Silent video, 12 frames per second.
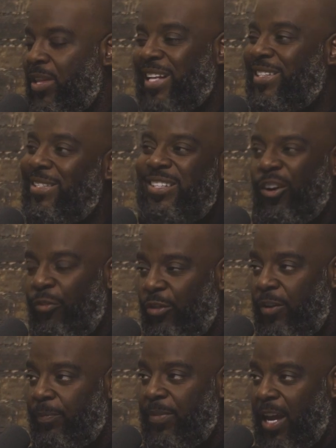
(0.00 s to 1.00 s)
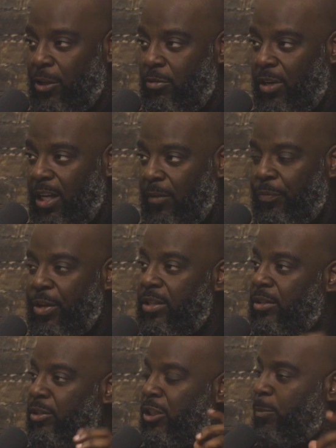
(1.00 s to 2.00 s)
that's different and unique.
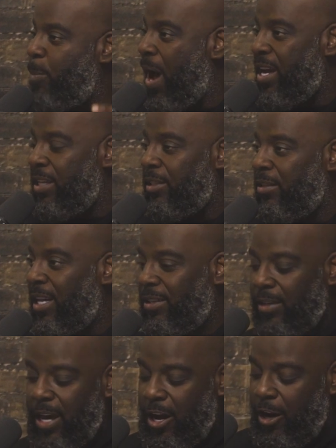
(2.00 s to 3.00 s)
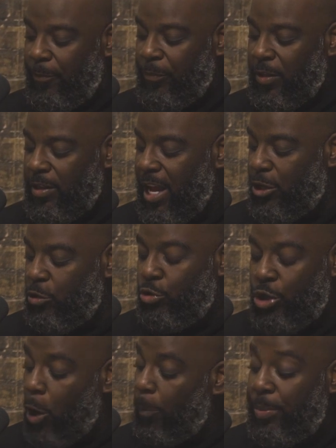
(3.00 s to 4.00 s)
There's a spice that's there mm-hmm. that you
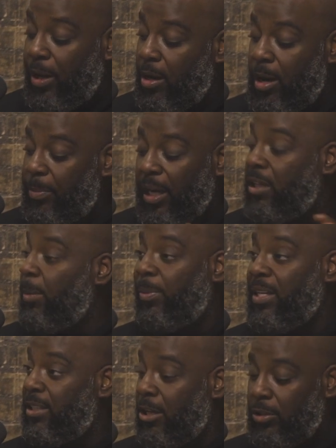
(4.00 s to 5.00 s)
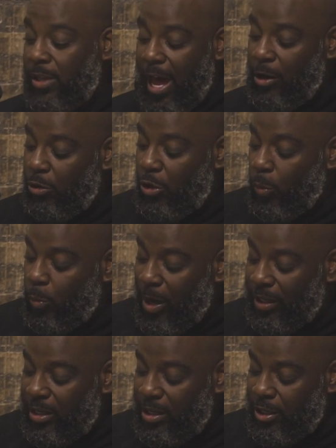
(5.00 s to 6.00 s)
don't pick up anyplace else. I don't know
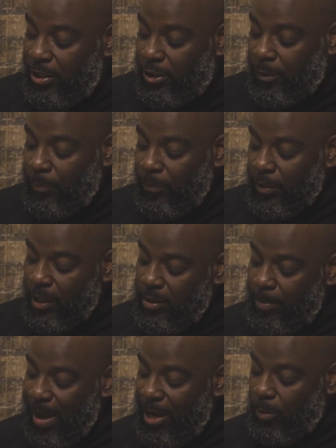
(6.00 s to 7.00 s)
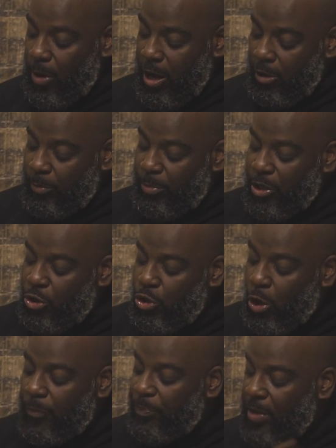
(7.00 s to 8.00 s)
what it is in the background, but
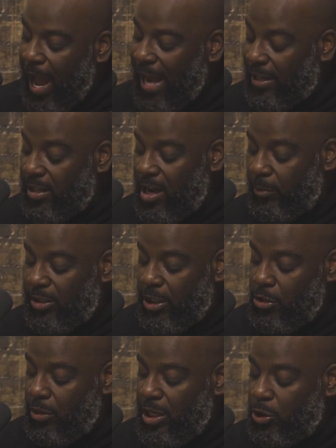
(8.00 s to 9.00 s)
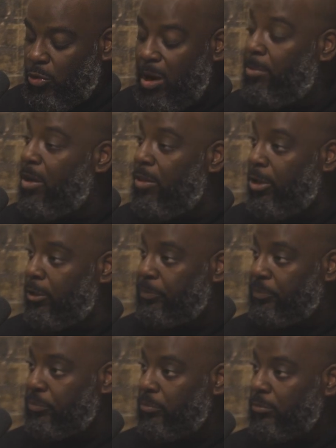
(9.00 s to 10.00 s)
no, I can guarantee you his grandmother
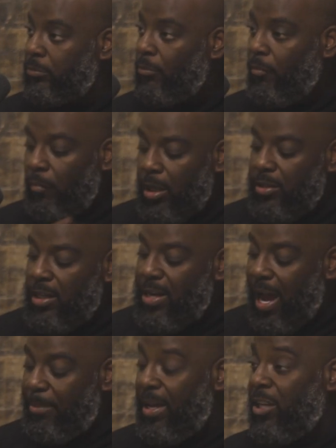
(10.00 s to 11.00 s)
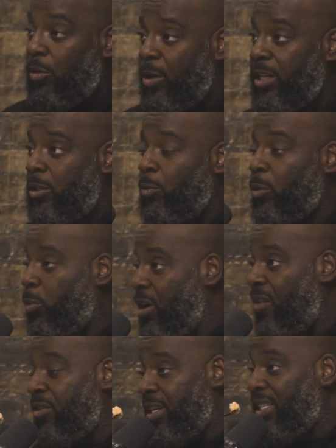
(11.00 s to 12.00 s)
did not make grits with
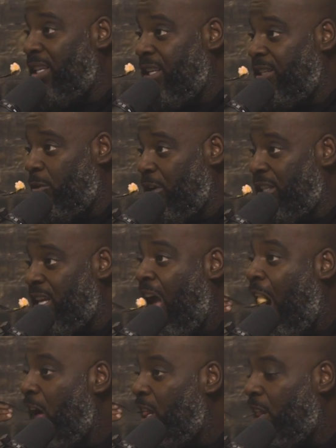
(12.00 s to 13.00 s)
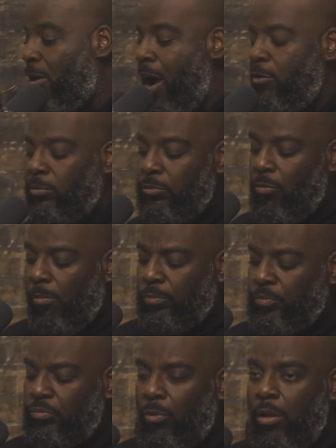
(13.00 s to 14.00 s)
whatever is in these grits. All right? mm-hmm.
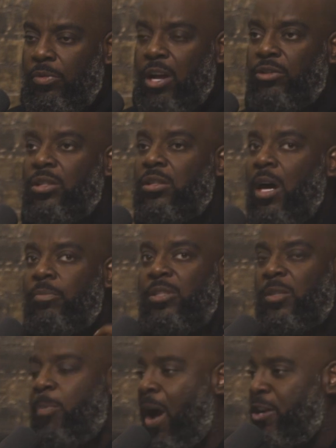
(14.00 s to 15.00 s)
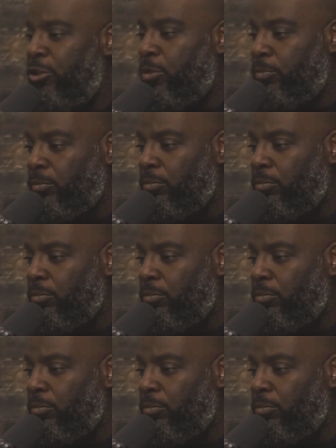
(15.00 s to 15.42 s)
There's some spice